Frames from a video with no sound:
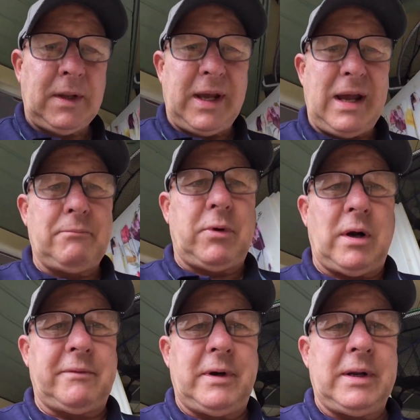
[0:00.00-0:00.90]
app
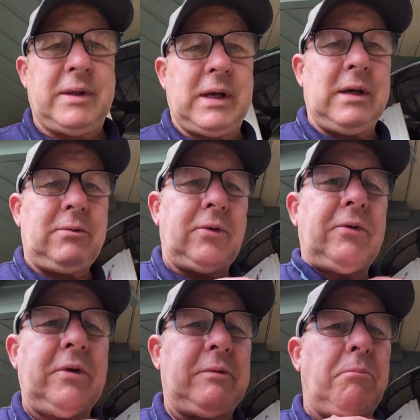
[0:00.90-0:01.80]
rather than anything
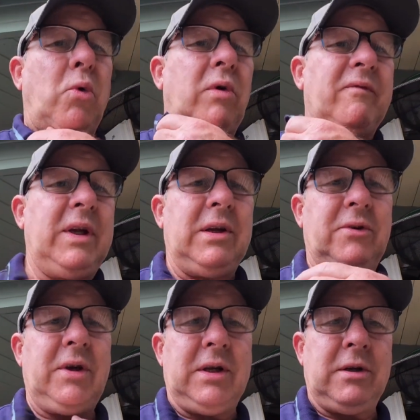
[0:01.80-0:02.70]
else. It's more convenient,
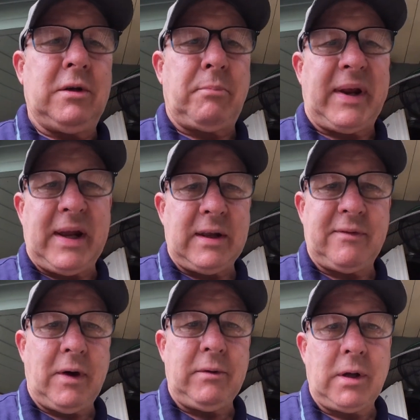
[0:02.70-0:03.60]
isn't it? You just bring out your
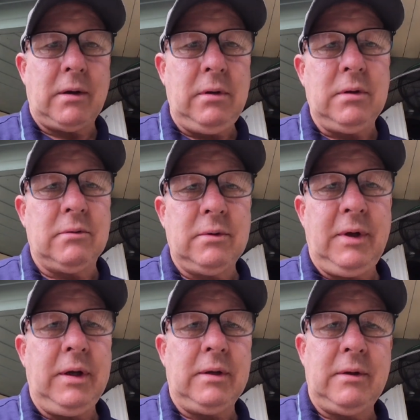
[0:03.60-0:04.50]
phone and go, oh
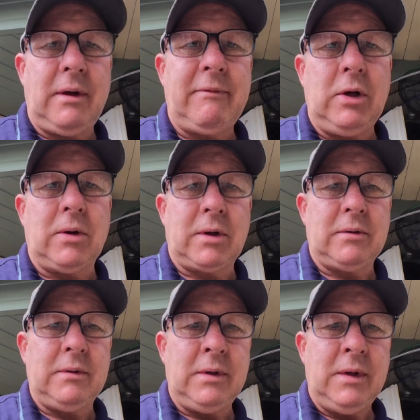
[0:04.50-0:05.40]
yeah, have a look.
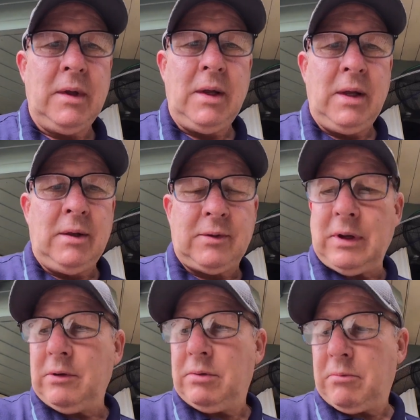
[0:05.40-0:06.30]

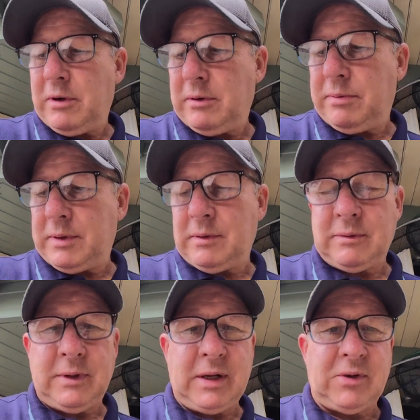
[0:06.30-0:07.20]
So we're
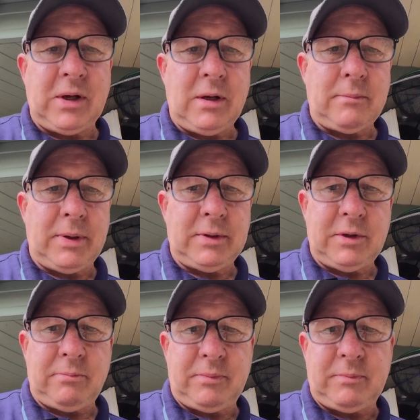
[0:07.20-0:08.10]
next thing up,
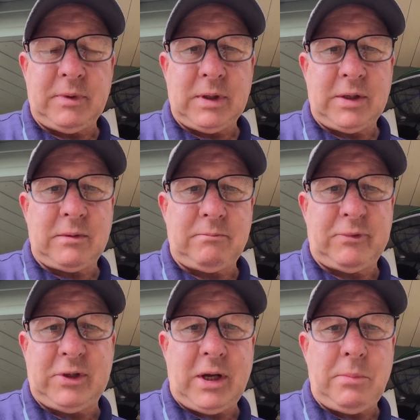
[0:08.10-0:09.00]
just
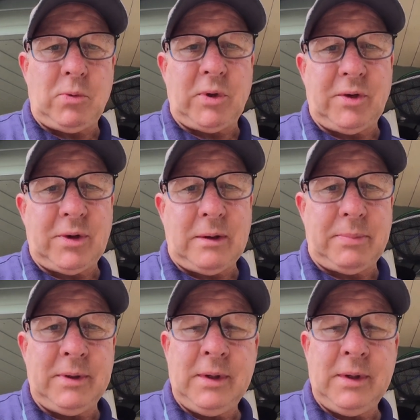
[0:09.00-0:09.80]
tape all this up,